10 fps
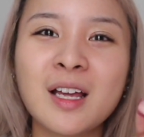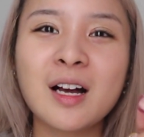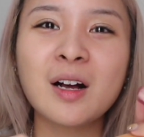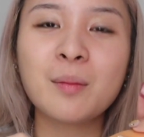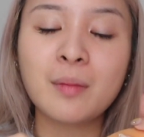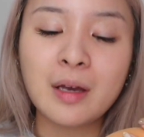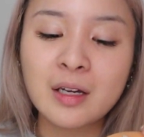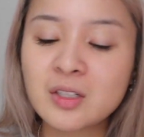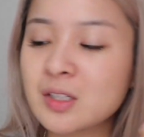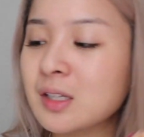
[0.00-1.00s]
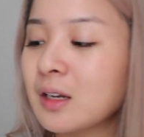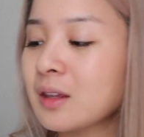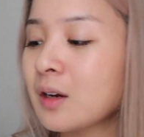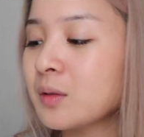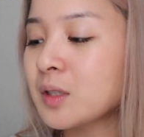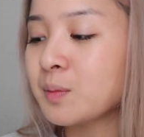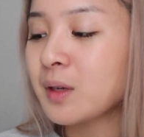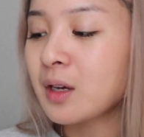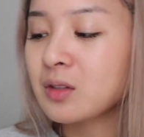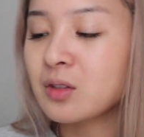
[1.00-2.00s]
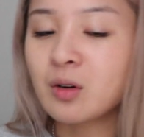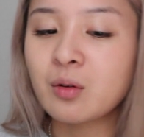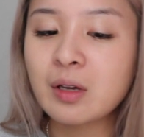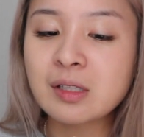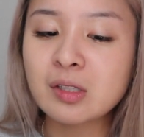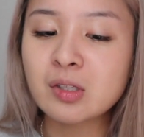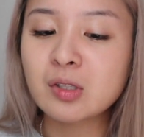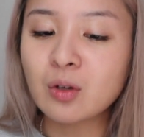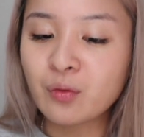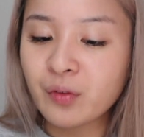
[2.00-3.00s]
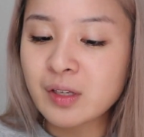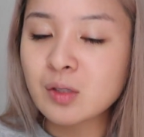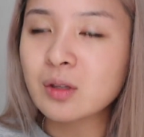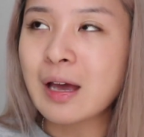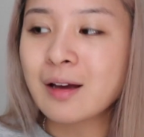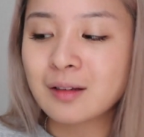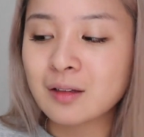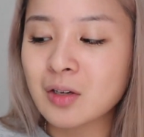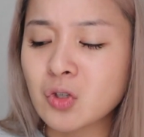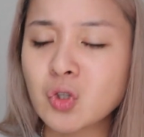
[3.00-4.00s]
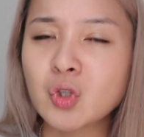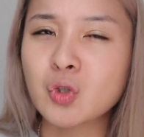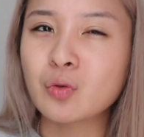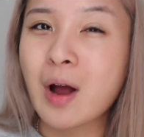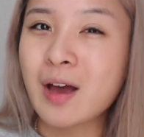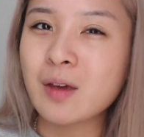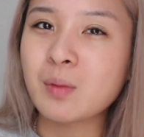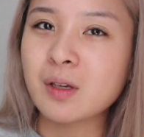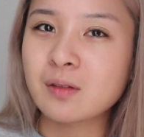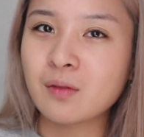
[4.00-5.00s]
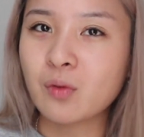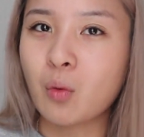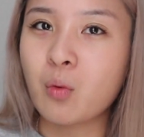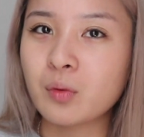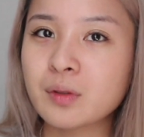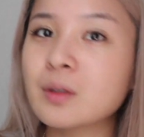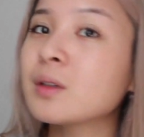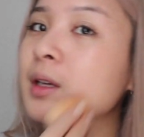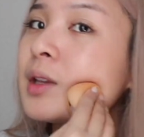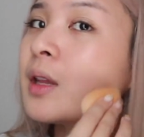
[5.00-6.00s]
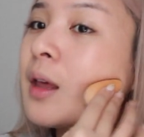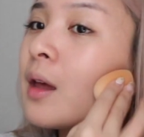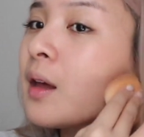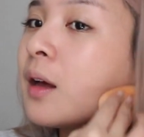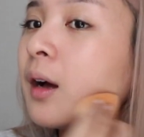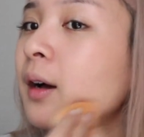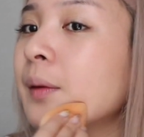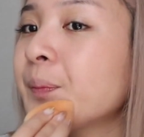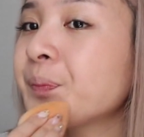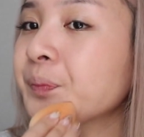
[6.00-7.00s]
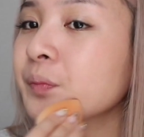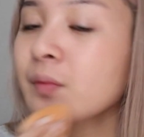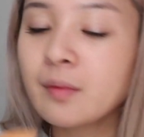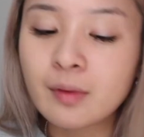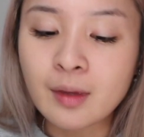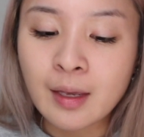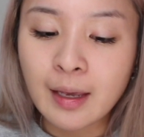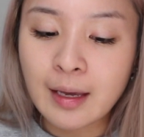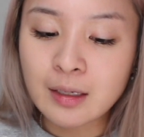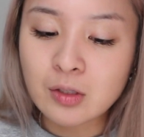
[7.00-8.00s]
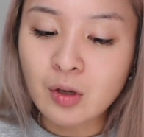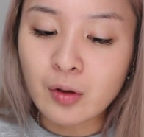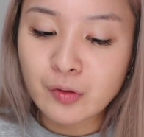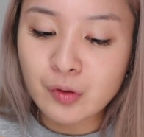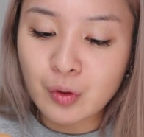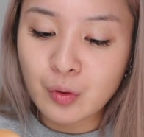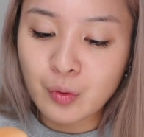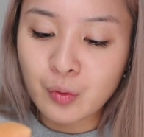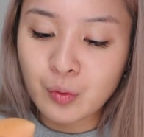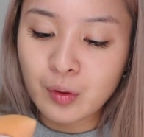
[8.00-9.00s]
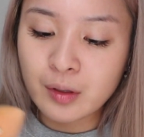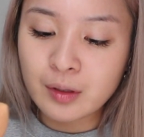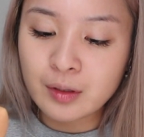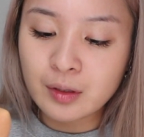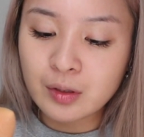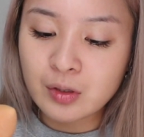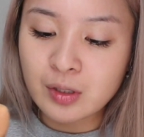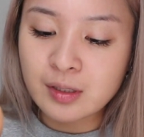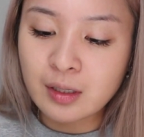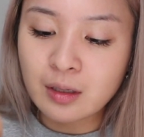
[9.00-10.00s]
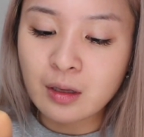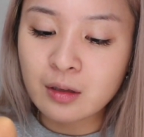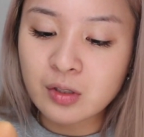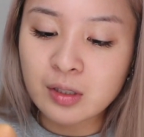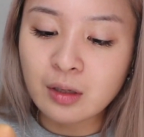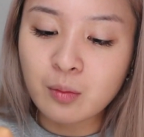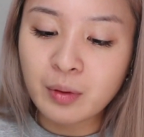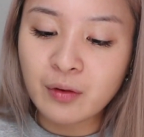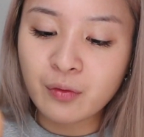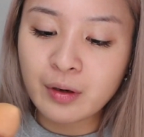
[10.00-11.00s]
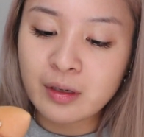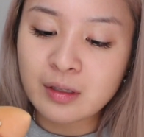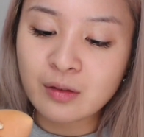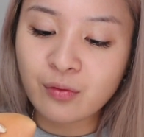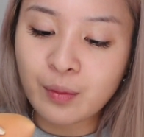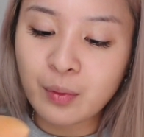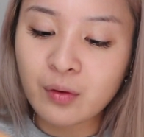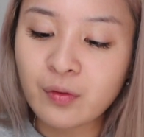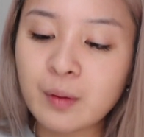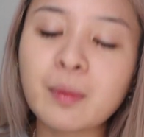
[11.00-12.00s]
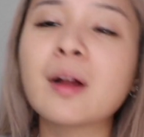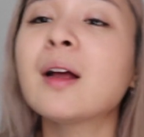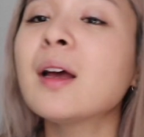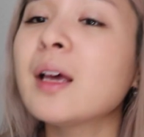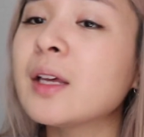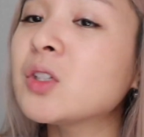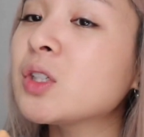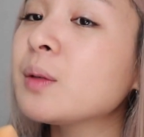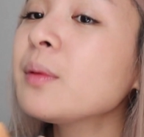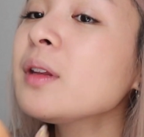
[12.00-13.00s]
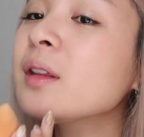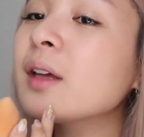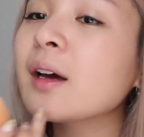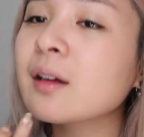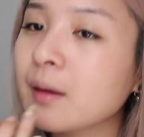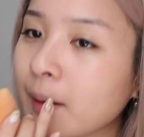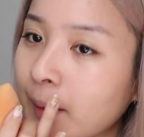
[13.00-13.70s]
I kind of just set it there just because, you know, it's a surface that can dry because of the holes underneath. And it's also just like just a little plate for it. It doesn't fit perfect, but it's cheaper than that